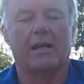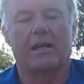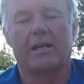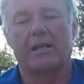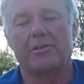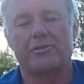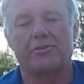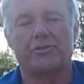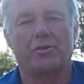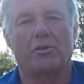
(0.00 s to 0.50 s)

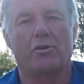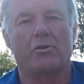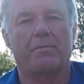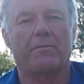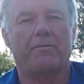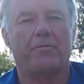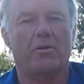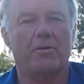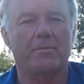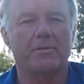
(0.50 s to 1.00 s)
ensure
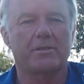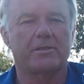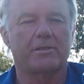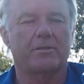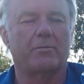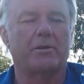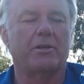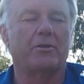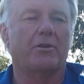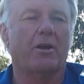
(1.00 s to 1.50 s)

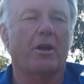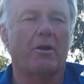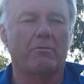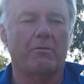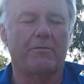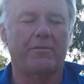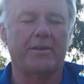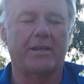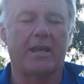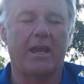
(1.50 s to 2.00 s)
performance. We know
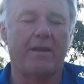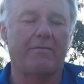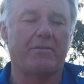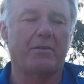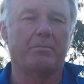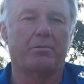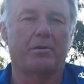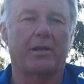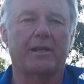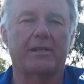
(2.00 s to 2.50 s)
within every
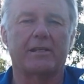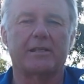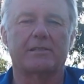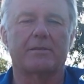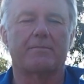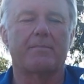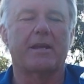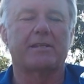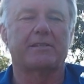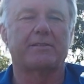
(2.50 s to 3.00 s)
breed there's
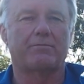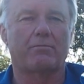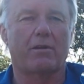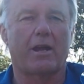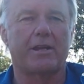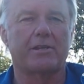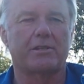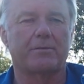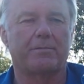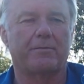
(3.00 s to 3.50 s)
a massive
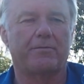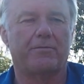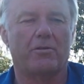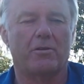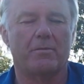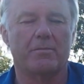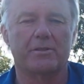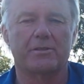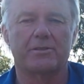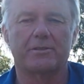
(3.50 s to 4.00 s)
range of
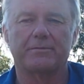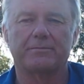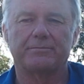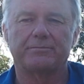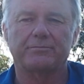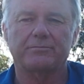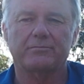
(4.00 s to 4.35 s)
performance.